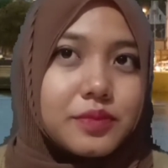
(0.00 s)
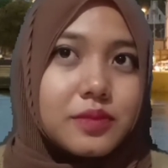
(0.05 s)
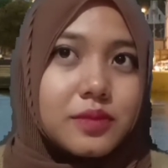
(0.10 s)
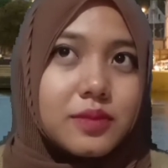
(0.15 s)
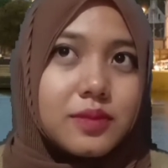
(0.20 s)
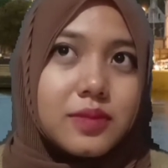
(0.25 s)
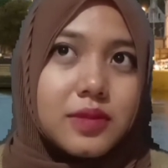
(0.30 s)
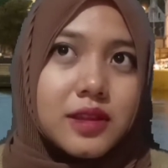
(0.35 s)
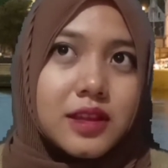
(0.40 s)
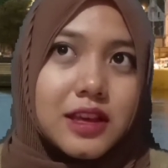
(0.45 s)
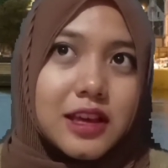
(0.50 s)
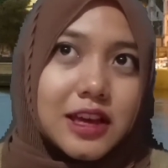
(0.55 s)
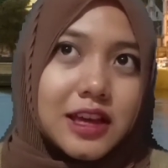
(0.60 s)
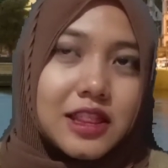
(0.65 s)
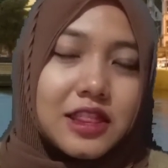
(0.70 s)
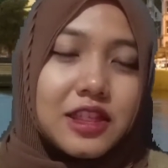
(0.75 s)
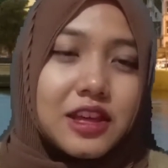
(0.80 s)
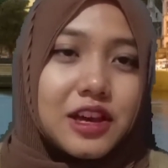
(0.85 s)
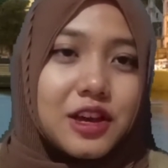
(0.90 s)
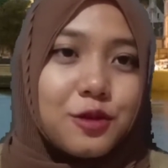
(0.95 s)
and
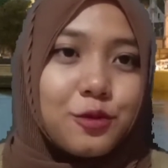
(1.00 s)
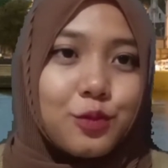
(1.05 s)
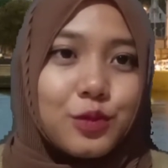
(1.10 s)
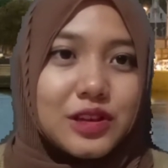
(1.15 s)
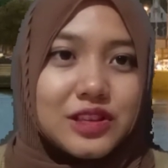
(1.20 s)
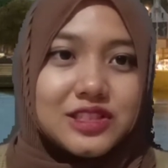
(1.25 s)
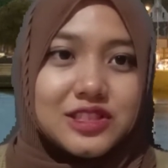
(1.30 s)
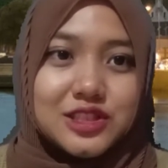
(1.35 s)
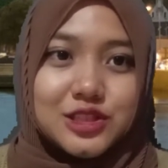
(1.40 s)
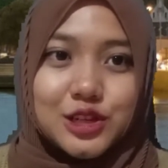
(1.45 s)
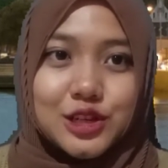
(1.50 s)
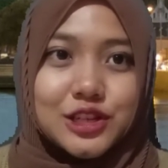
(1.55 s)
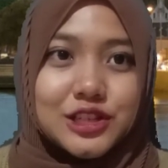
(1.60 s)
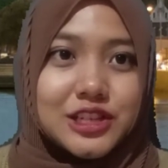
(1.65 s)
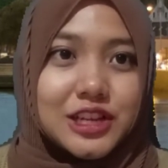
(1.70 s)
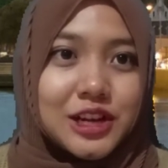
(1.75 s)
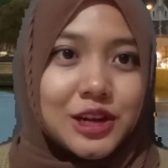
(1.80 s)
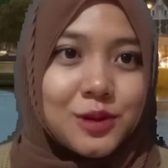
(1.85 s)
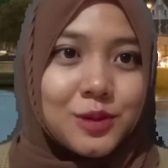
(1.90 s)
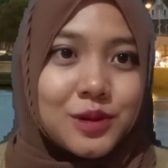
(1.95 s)
then we start
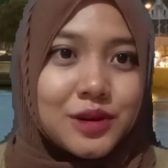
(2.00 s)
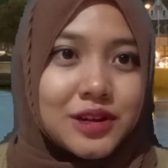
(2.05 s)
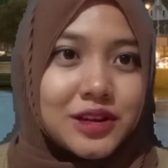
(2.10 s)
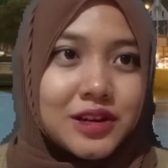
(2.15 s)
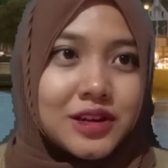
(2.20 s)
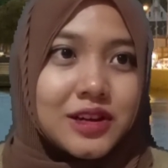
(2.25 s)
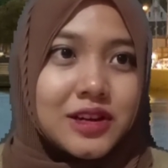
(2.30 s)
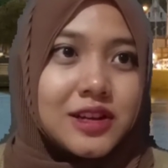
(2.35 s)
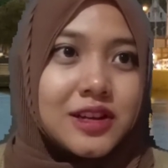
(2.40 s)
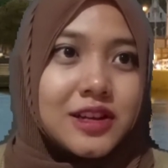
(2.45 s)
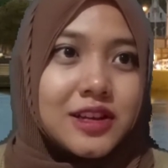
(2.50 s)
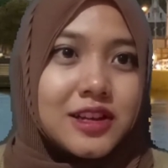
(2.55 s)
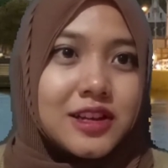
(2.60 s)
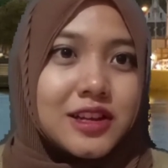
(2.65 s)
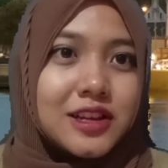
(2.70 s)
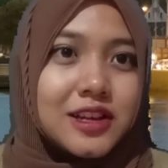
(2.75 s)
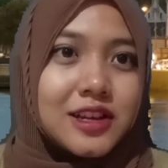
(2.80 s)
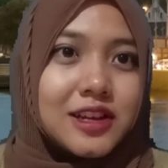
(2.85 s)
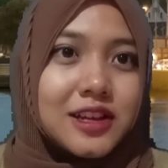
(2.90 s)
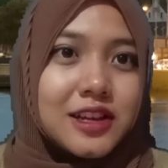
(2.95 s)
our
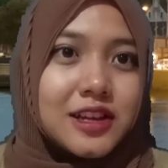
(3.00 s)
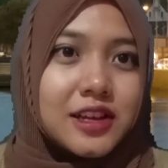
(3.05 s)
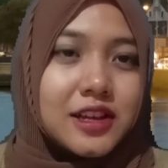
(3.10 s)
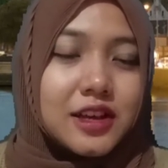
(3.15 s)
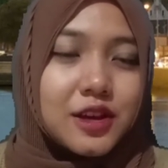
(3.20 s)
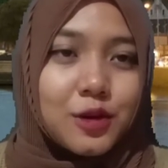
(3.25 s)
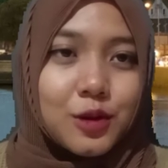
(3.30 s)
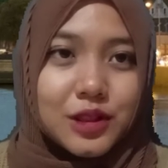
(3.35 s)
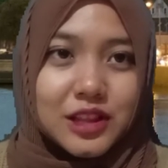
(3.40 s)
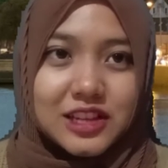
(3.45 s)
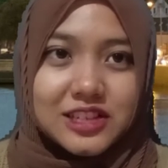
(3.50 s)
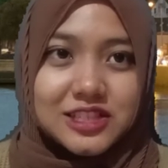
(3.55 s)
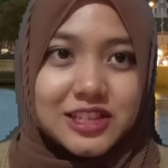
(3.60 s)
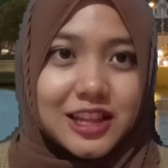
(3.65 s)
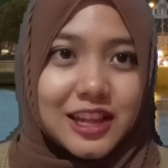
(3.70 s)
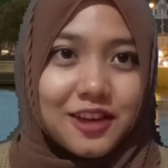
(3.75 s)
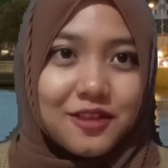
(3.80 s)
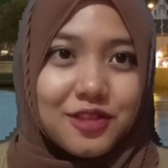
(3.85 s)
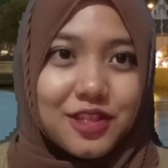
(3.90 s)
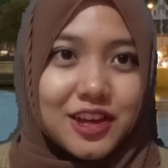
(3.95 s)
college life
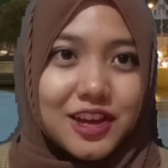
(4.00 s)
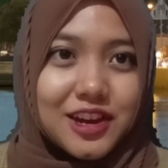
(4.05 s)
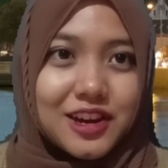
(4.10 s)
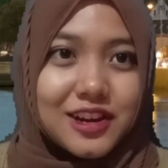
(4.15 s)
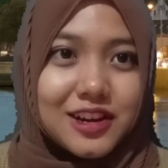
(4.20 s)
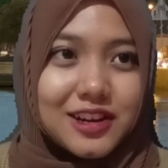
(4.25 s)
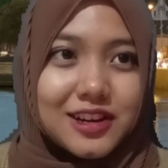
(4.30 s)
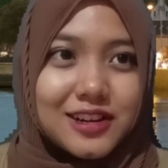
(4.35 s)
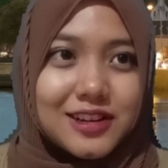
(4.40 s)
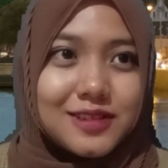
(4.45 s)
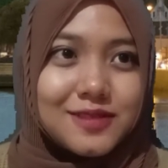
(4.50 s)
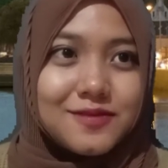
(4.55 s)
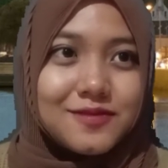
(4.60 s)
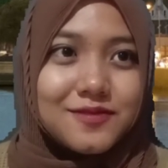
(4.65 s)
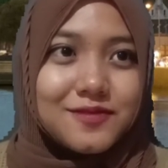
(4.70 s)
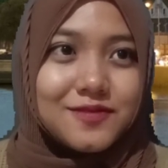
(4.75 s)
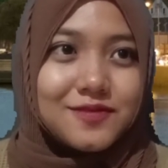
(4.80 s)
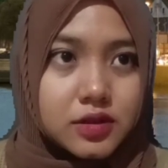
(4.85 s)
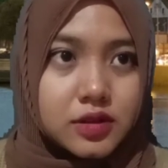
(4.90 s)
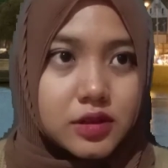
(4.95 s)
there.
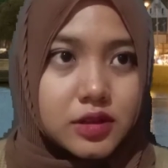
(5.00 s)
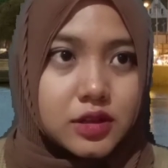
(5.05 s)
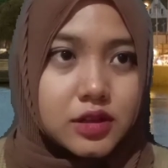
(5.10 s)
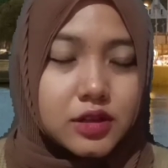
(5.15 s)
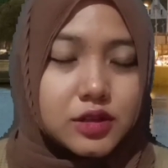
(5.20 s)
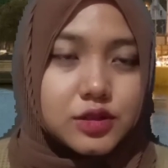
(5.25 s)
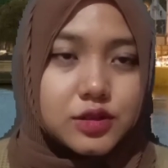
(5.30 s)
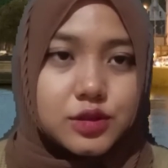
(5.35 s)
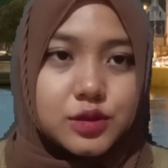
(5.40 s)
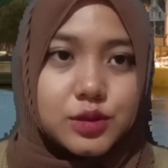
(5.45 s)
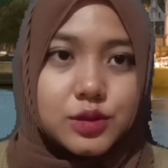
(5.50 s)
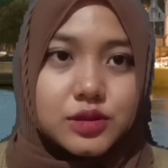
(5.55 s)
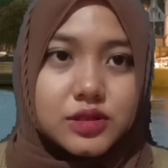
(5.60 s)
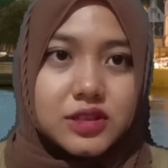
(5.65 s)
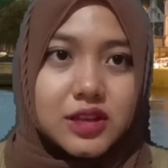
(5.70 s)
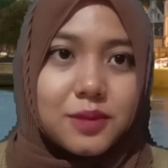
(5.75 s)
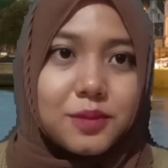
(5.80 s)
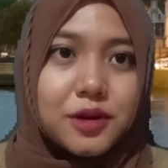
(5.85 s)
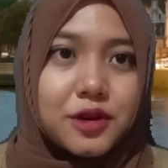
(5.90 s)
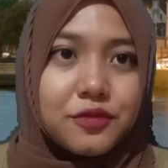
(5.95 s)
So some of
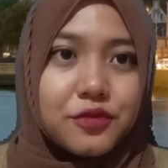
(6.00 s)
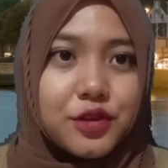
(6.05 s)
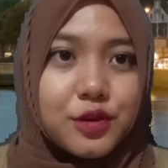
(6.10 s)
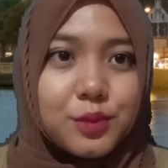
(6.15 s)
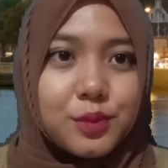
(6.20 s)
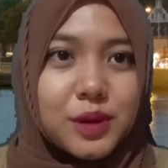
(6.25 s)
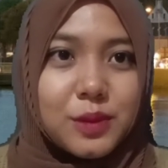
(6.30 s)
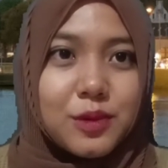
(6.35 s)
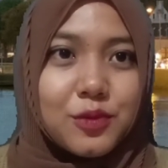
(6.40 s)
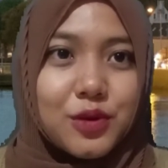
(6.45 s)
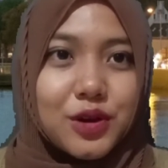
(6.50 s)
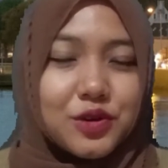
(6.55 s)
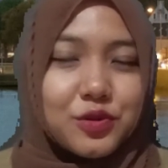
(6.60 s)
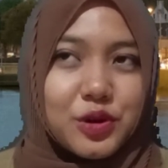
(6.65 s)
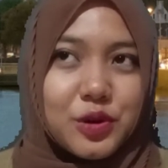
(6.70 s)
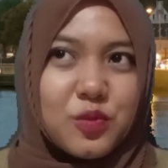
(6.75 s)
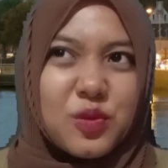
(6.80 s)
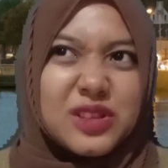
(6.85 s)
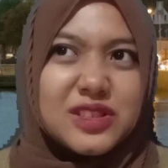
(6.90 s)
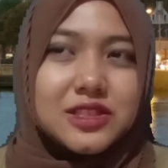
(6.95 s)
you may be wondering what's
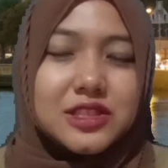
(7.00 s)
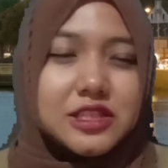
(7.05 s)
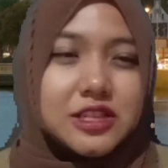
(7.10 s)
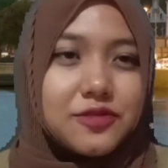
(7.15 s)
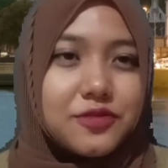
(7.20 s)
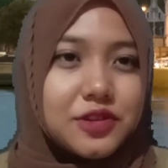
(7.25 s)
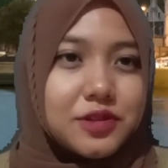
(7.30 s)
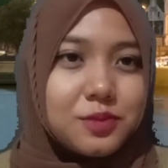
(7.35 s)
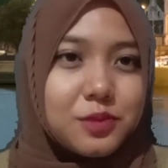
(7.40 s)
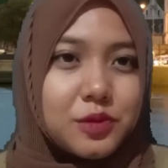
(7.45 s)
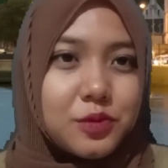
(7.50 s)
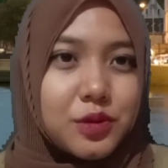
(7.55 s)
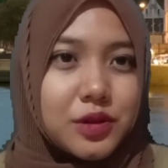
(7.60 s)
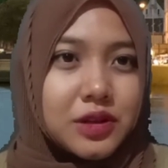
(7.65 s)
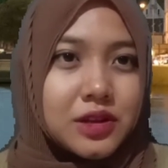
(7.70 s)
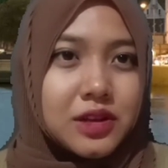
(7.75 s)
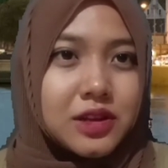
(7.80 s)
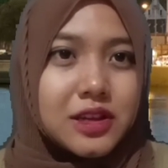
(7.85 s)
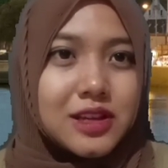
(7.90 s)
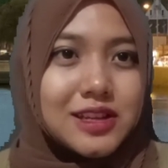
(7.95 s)
the difference between
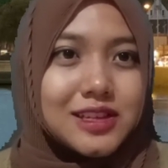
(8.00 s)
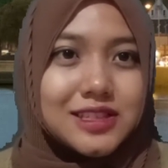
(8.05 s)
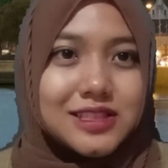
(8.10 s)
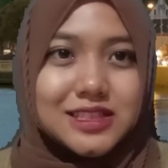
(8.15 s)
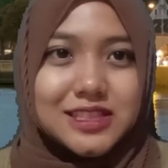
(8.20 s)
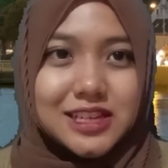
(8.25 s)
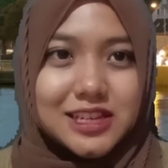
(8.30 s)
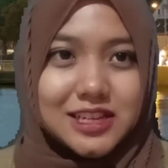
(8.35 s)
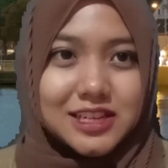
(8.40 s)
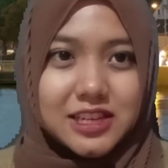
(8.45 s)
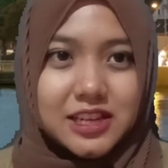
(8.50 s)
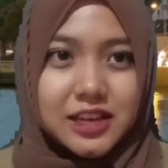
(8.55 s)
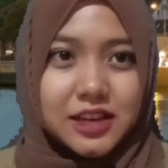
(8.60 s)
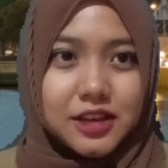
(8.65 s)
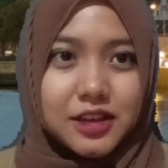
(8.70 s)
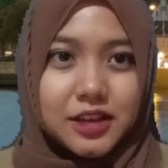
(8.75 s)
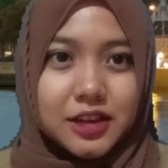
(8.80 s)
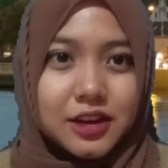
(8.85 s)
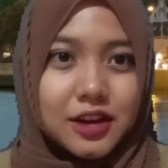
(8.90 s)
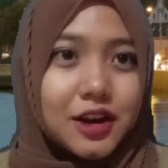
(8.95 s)
studying in
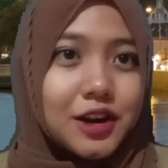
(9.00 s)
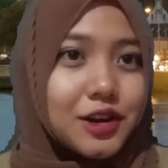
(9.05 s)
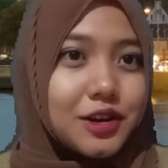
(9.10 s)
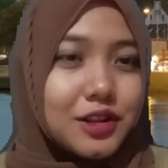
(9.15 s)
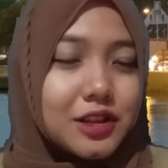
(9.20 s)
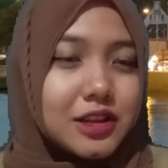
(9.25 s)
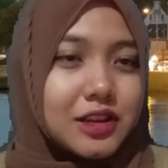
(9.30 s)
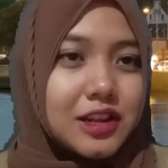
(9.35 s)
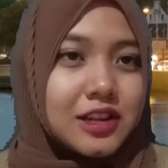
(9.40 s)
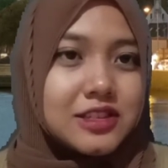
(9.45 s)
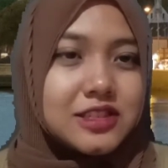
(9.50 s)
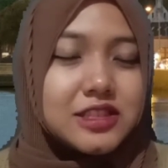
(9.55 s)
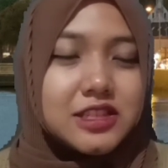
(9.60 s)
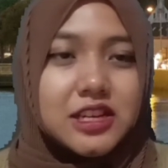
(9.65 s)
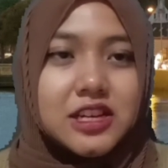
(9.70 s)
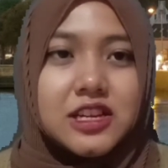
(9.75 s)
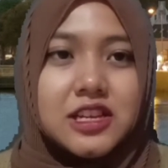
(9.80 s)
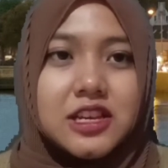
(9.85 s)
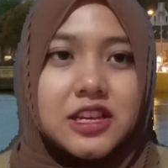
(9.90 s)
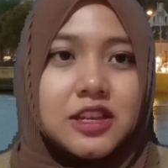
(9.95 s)
Ireland and studying in
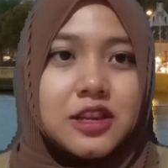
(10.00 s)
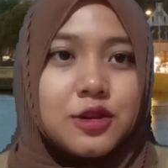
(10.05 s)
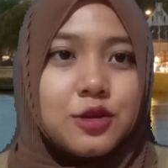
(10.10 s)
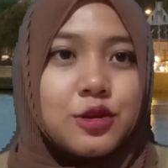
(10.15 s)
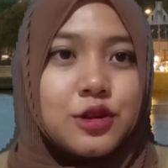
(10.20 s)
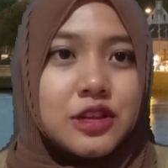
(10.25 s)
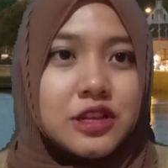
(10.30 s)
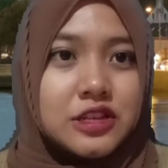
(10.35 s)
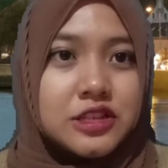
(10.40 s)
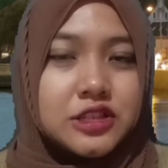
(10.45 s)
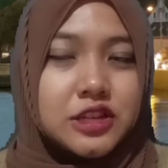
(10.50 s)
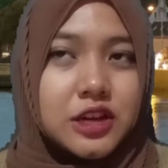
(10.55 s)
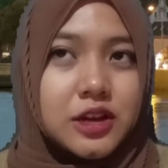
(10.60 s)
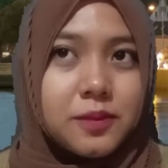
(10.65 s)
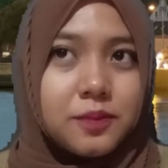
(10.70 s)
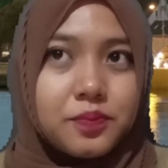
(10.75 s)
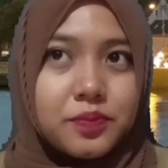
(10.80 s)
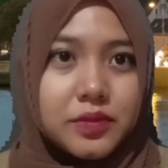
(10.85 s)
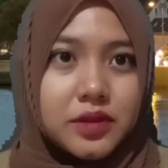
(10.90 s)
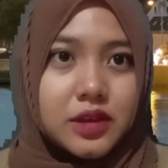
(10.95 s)
Indonesia
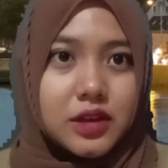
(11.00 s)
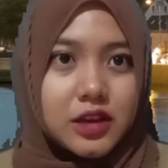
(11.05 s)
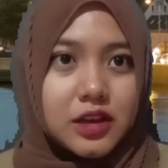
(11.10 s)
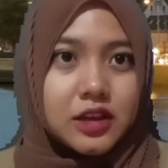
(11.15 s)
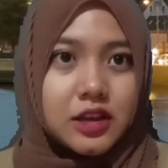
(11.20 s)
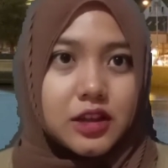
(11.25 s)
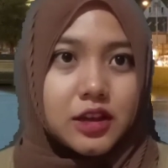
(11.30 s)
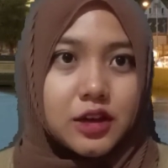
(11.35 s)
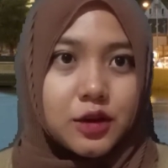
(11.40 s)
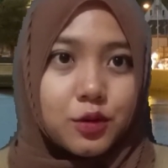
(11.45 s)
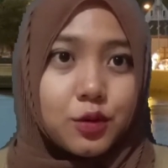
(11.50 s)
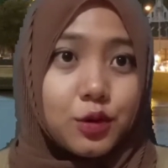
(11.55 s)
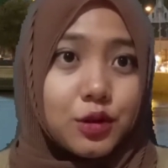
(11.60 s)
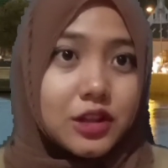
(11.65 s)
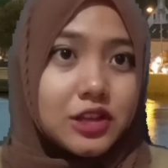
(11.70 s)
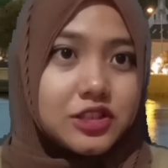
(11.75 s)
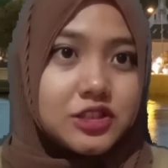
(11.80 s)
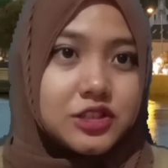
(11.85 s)
in a college